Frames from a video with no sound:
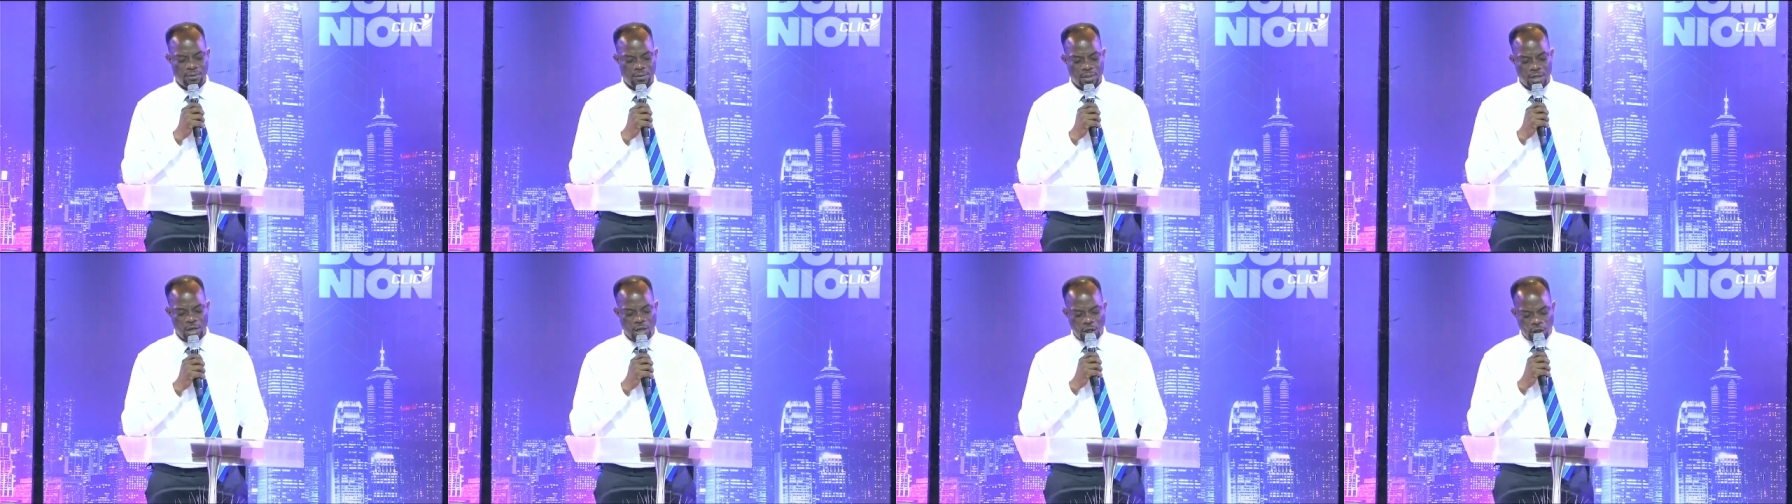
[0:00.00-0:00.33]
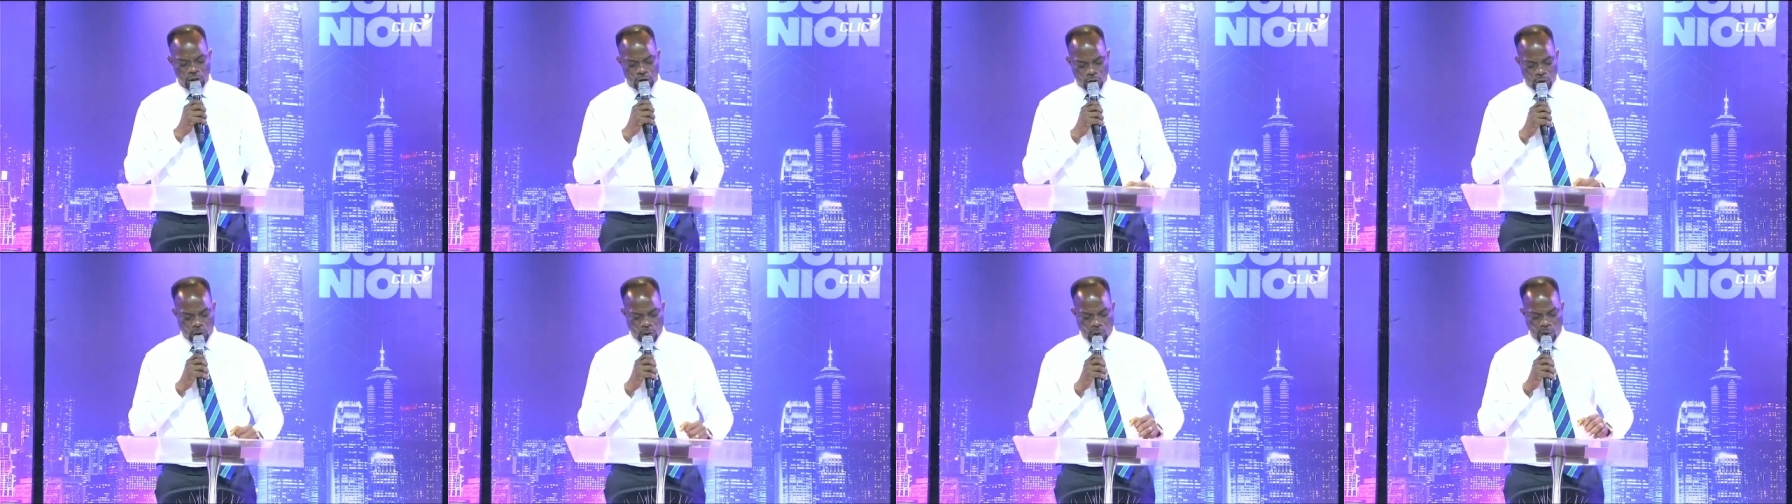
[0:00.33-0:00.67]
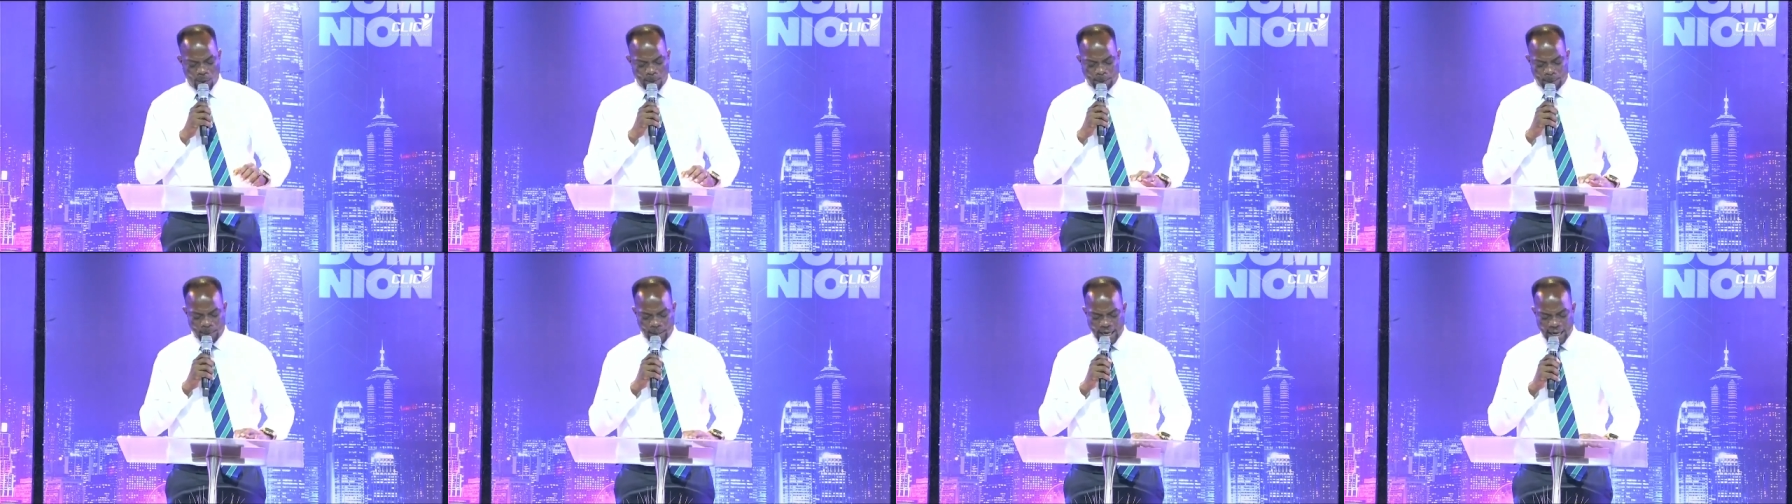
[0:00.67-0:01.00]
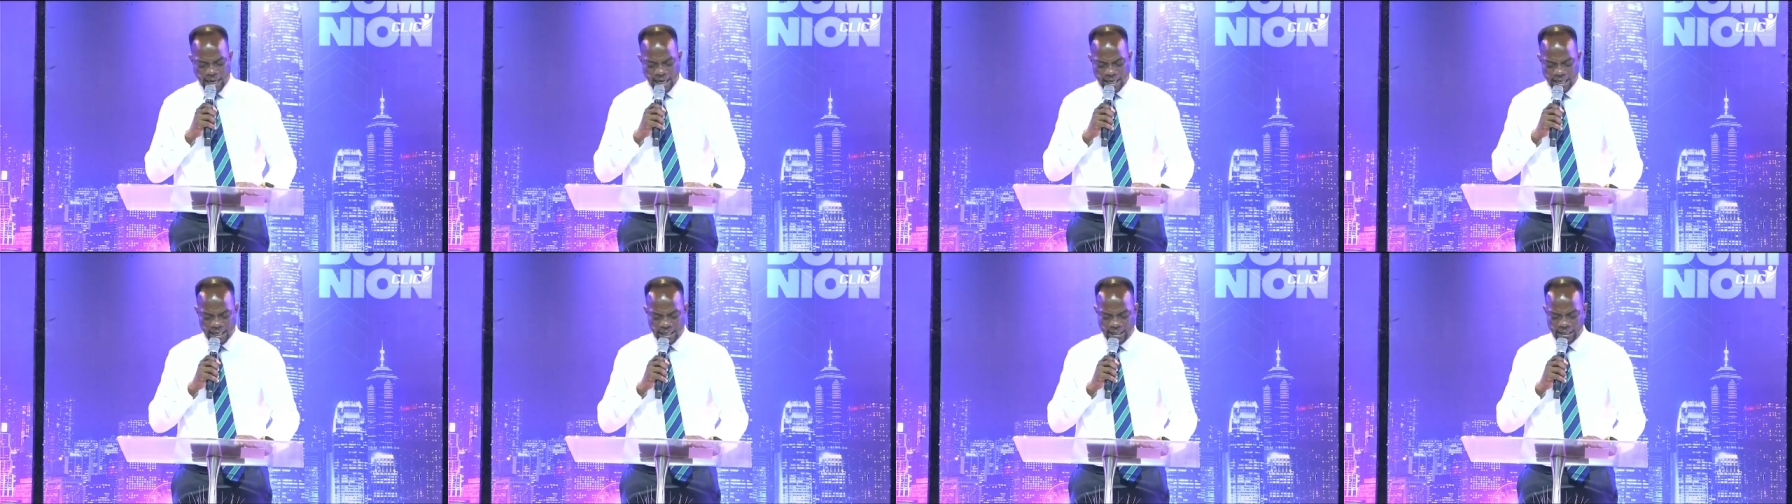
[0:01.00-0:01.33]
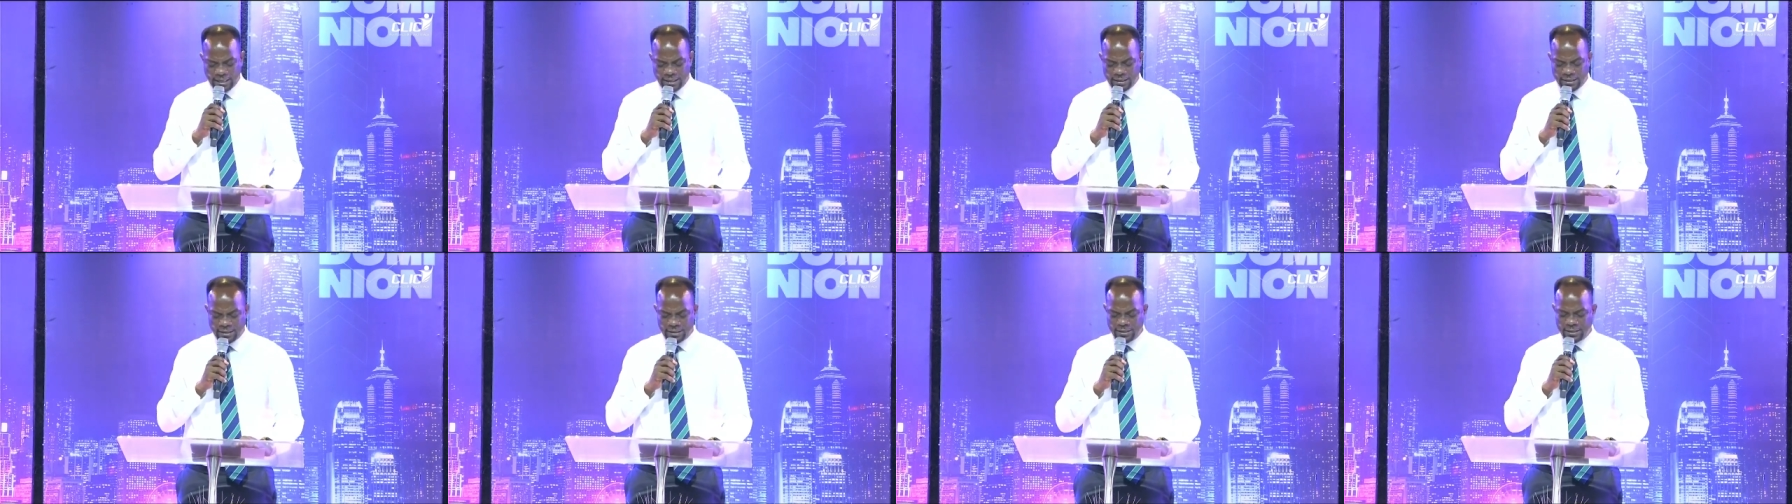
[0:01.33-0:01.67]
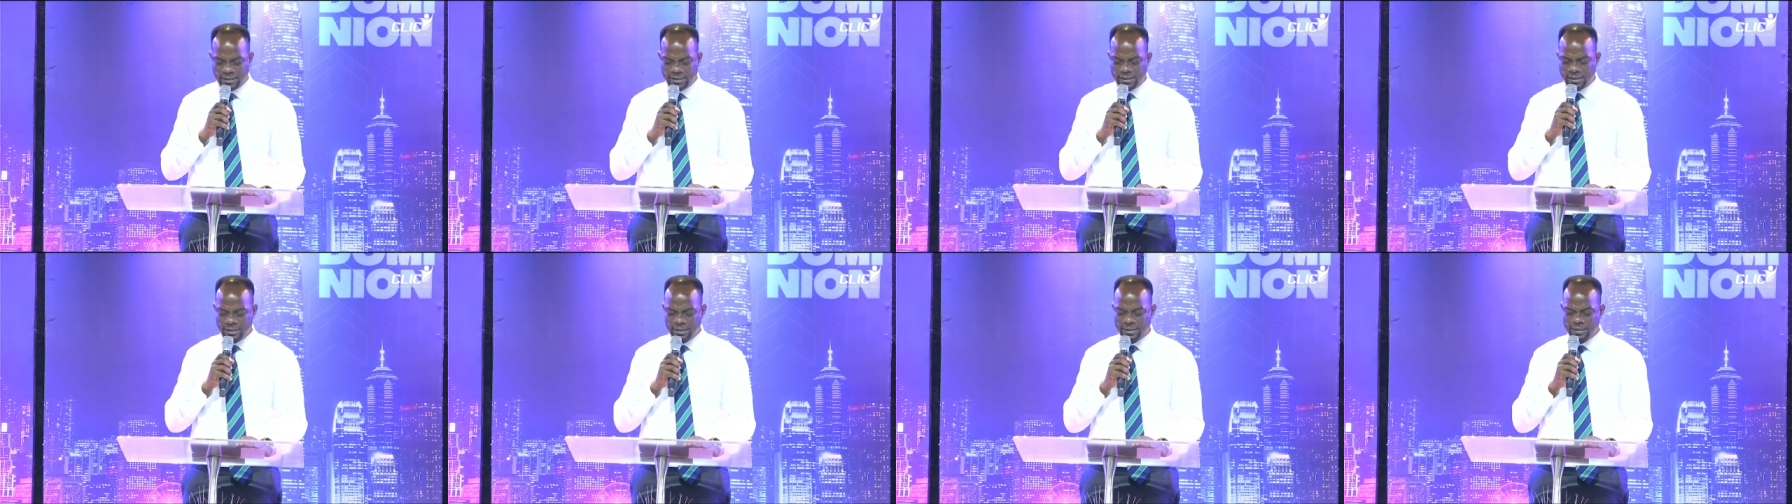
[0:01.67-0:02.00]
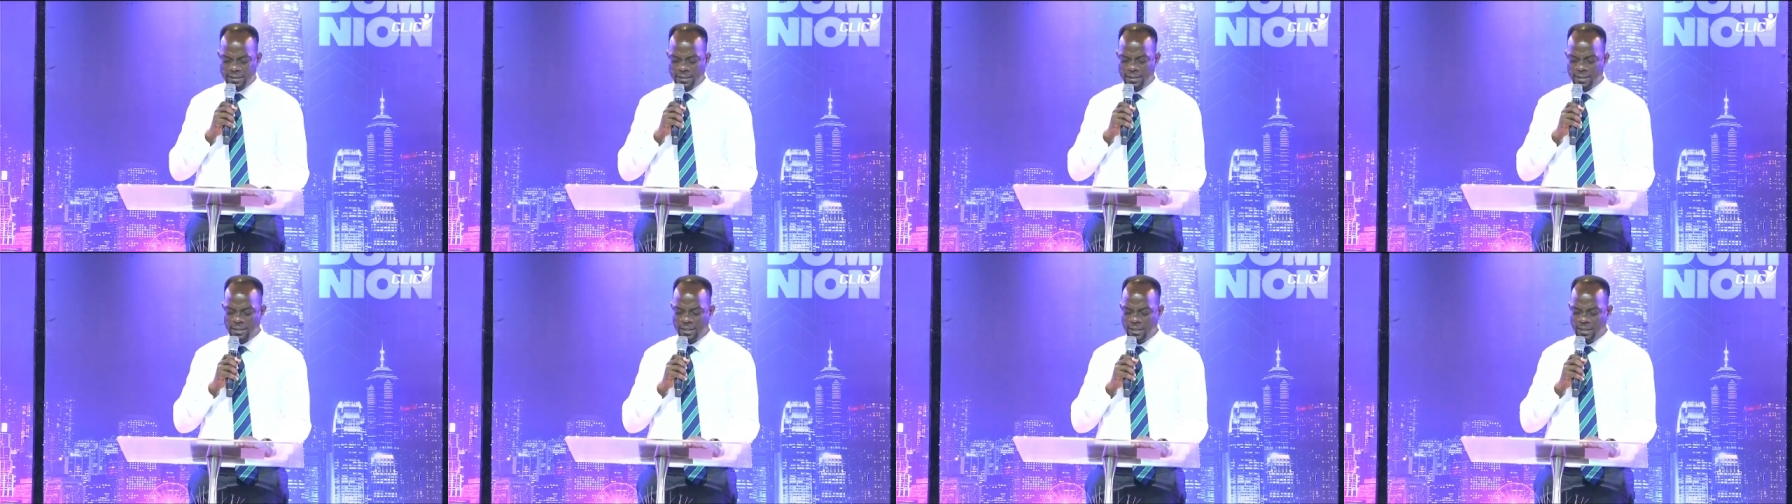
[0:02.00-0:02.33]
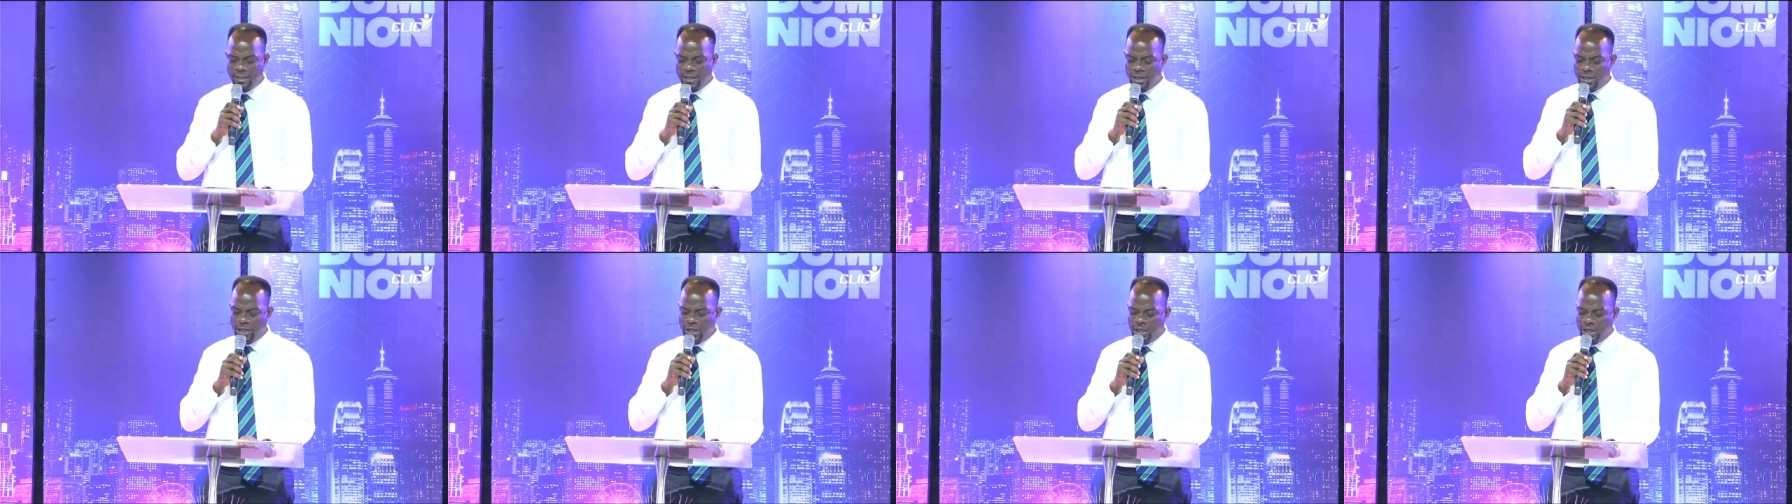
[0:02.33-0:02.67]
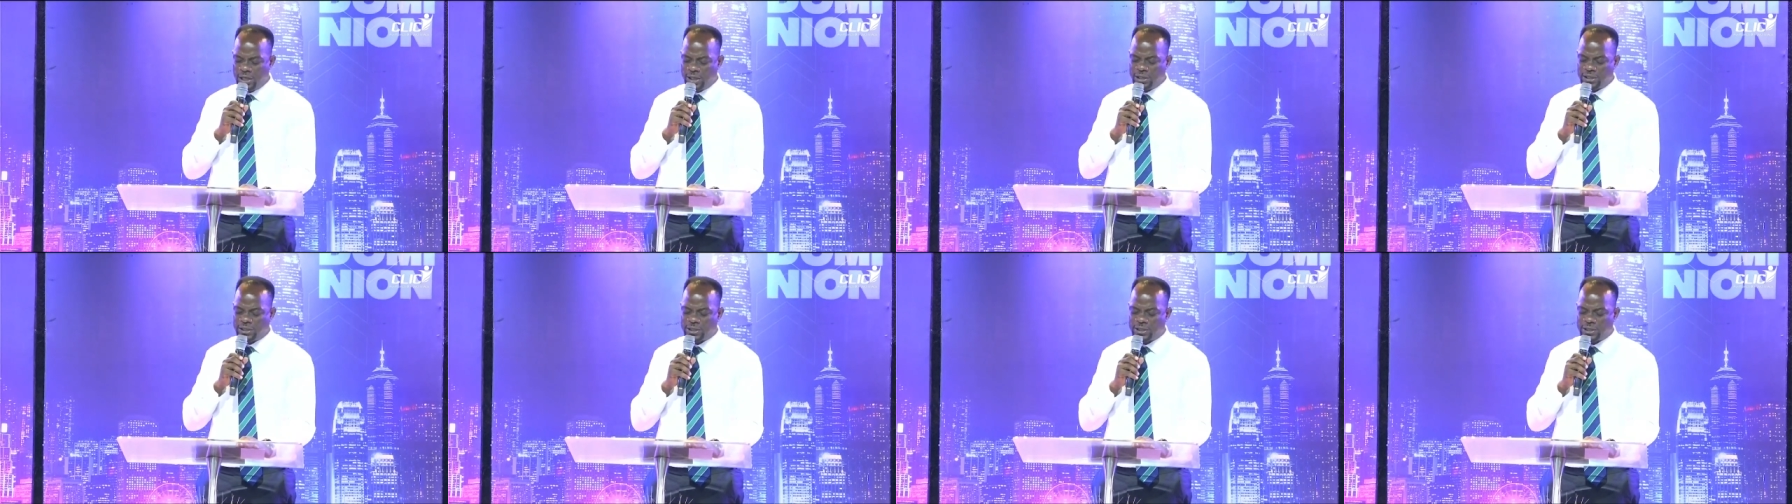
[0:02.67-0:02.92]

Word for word: So complain is